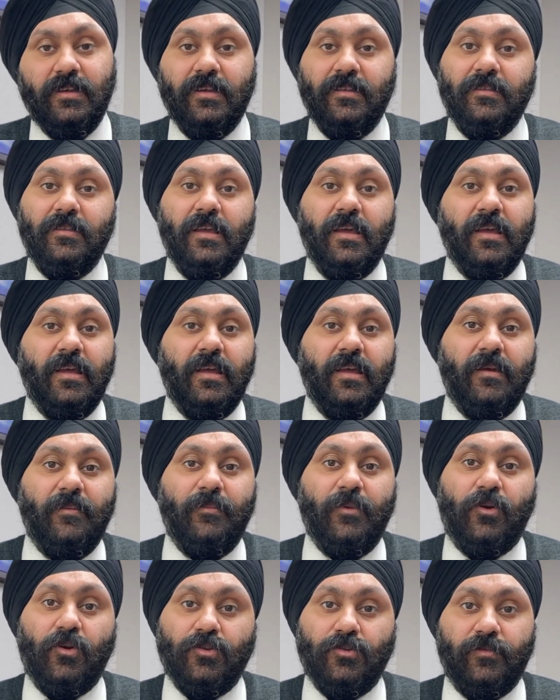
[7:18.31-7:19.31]
and
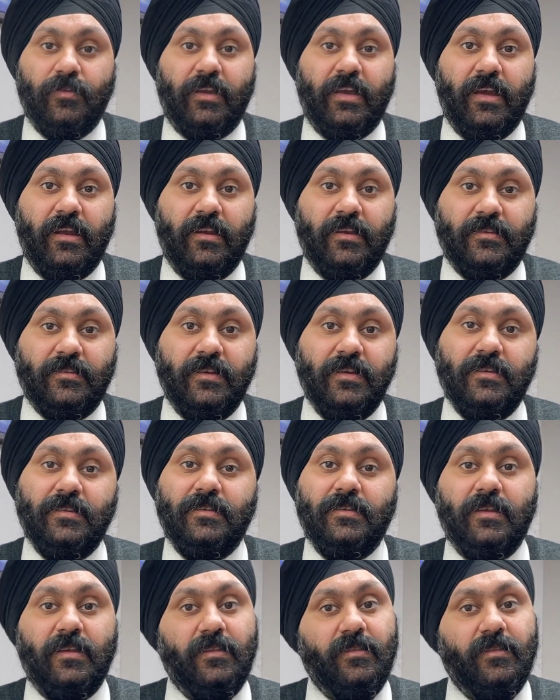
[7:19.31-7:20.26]
because of the carelessness,